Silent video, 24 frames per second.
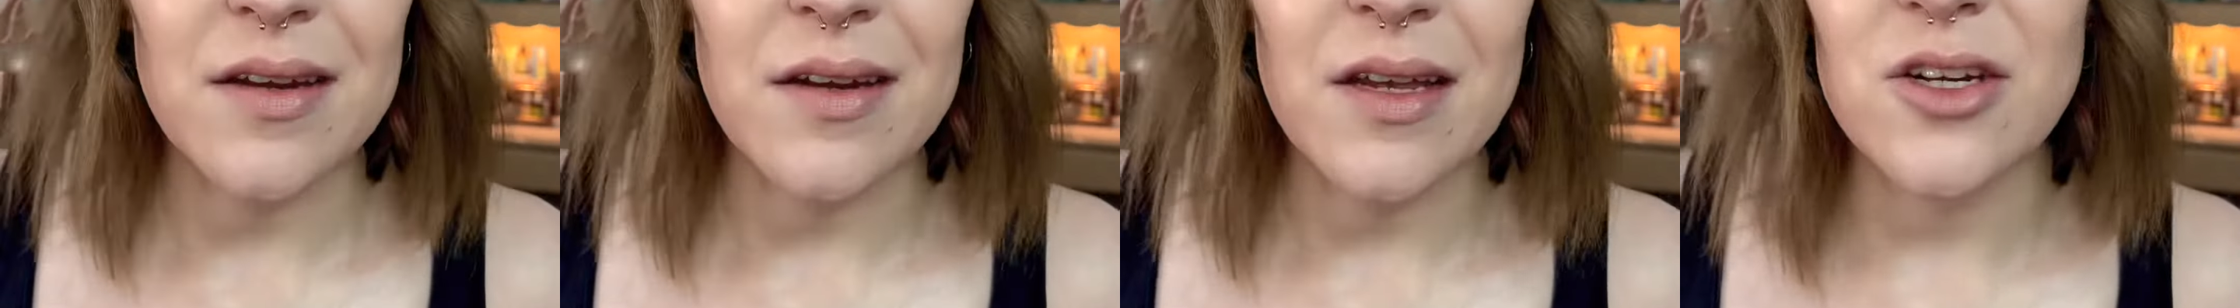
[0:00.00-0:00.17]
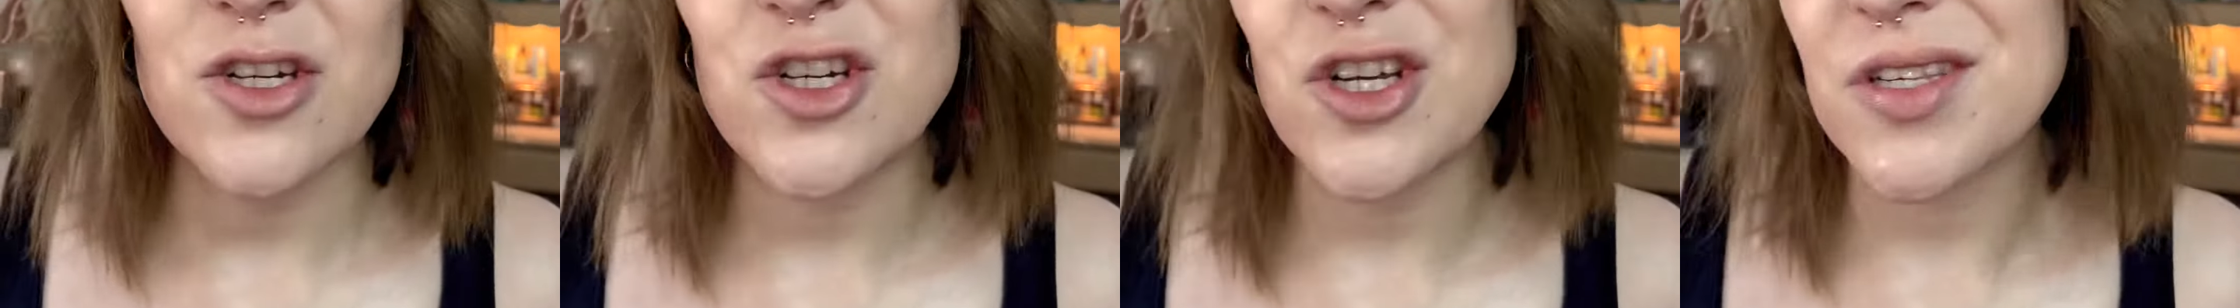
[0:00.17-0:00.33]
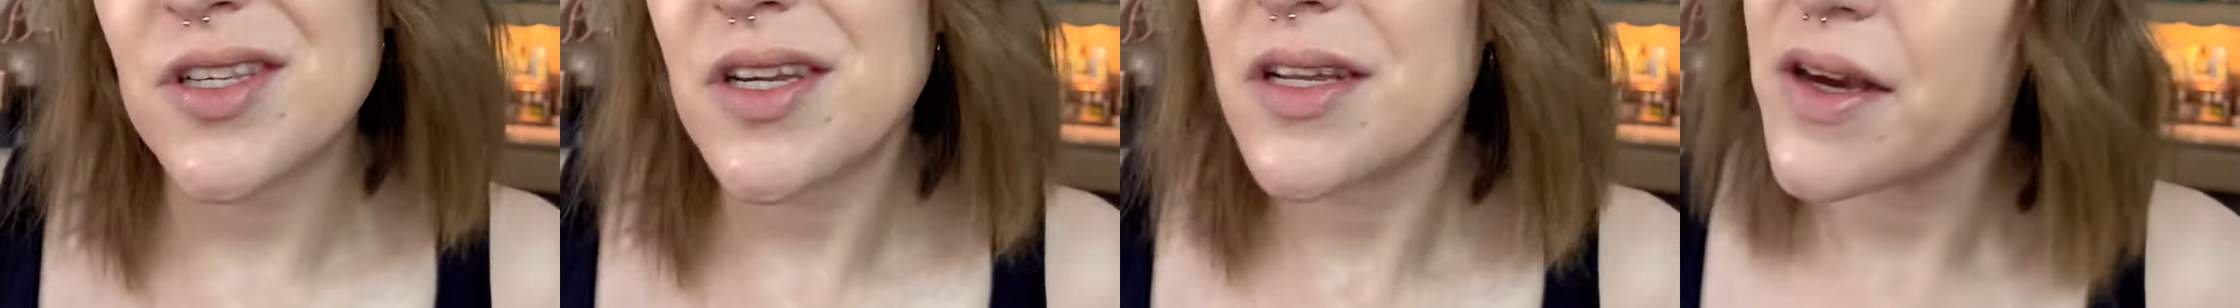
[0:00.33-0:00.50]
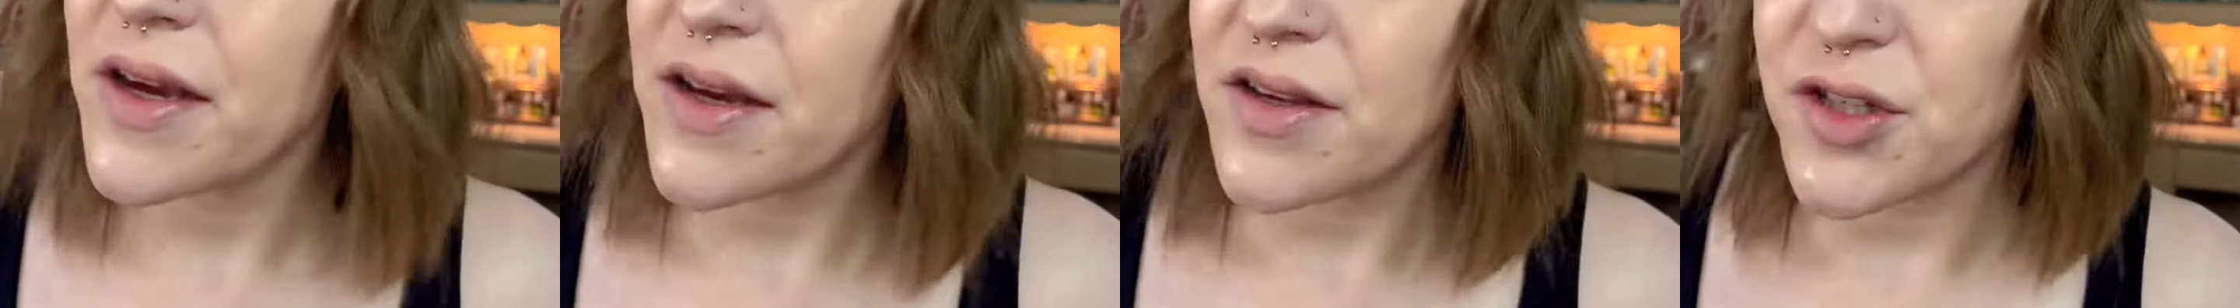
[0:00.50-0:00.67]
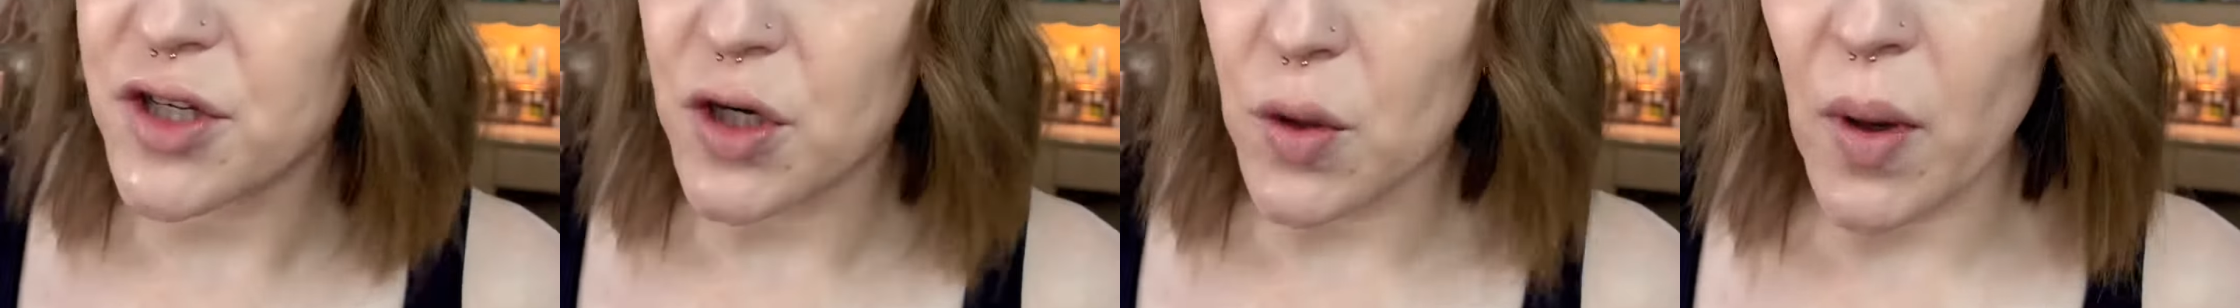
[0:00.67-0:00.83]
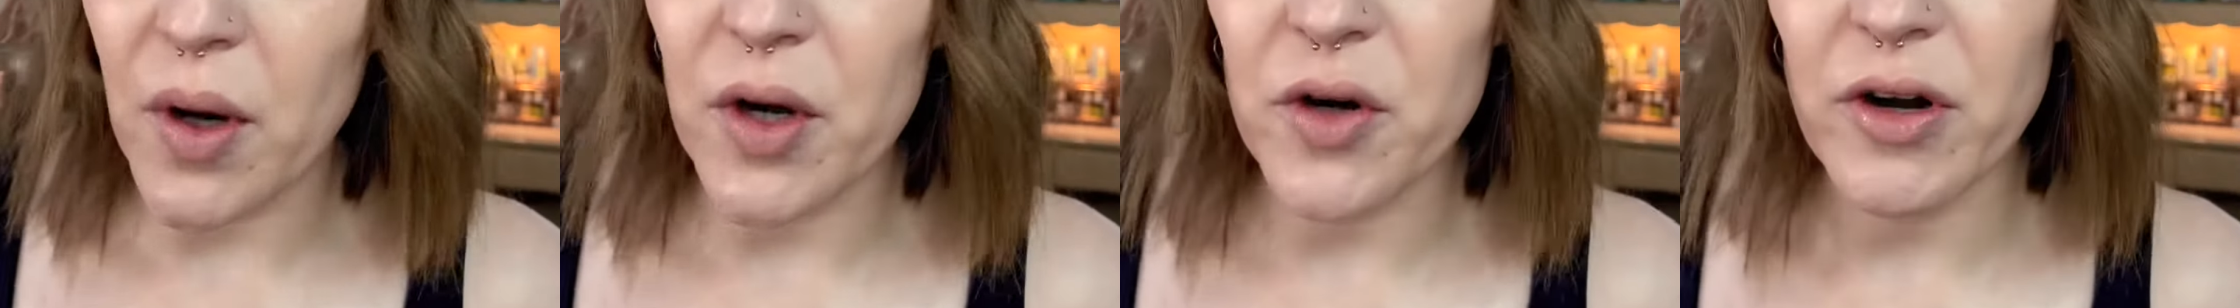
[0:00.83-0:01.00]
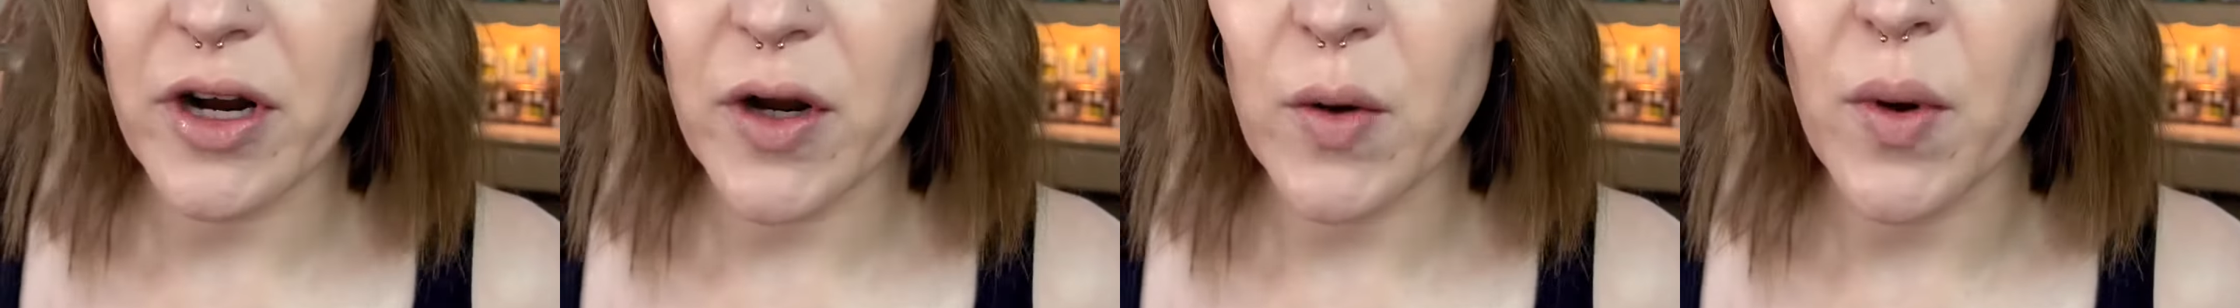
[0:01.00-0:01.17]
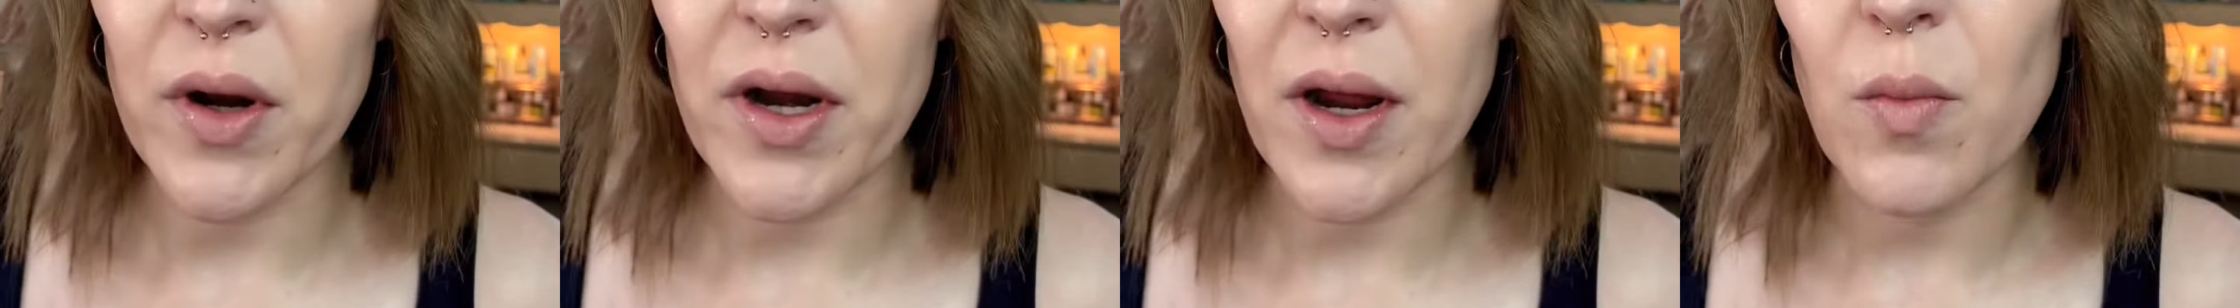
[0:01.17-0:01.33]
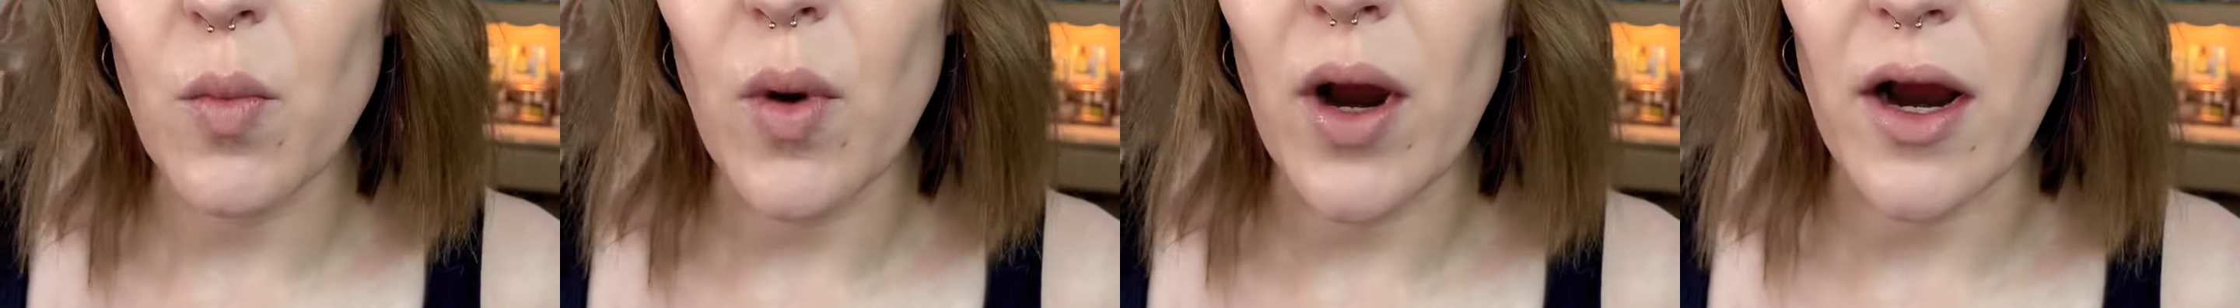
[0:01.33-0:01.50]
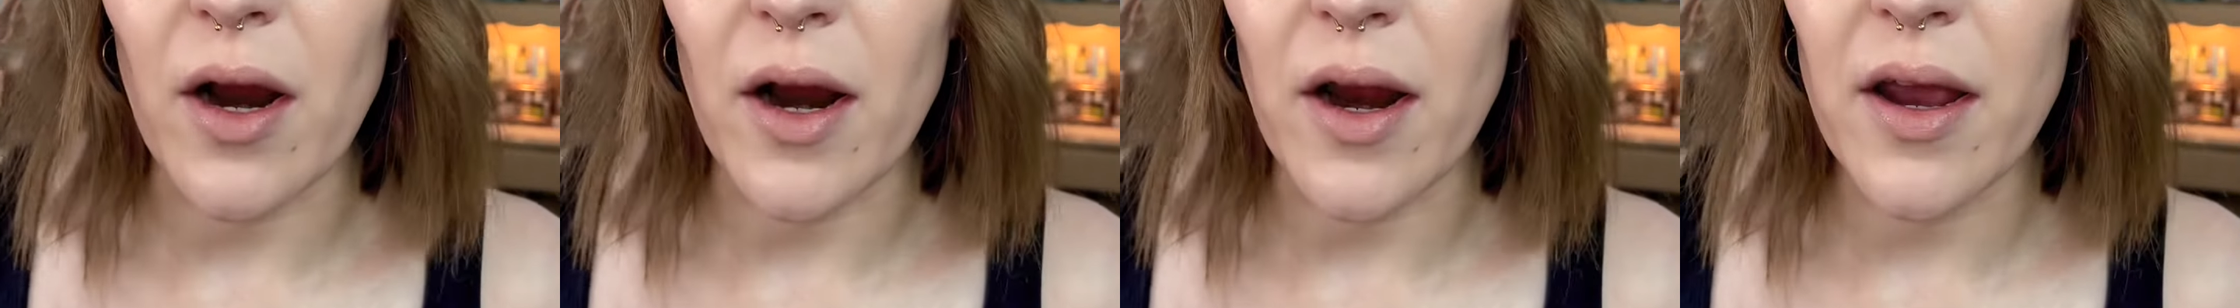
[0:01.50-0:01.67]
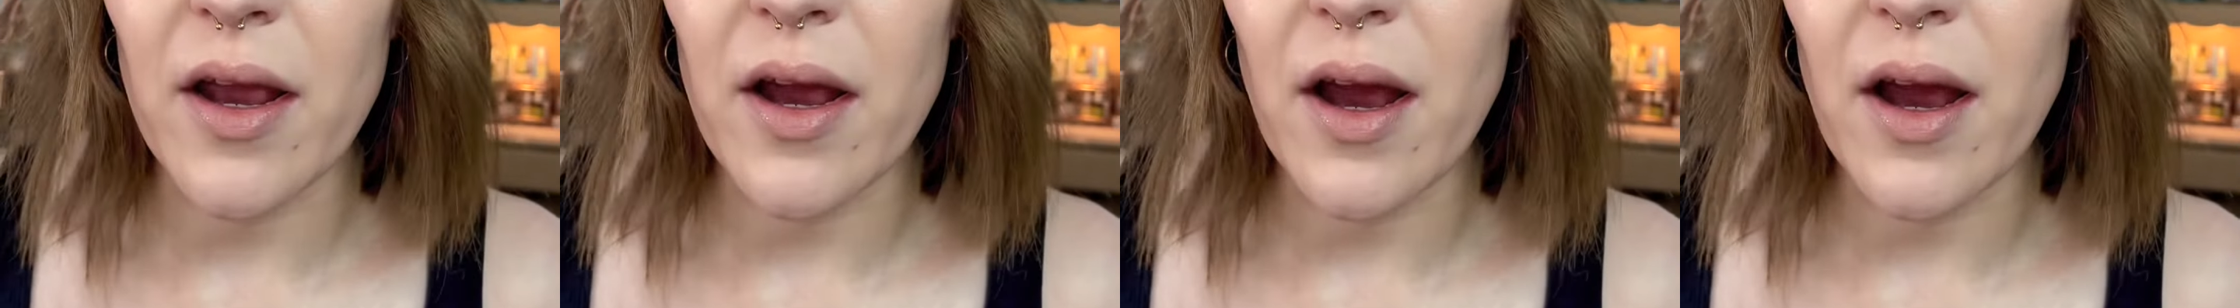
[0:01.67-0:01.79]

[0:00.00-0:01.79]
and just in case you're wondering what I'm wearing,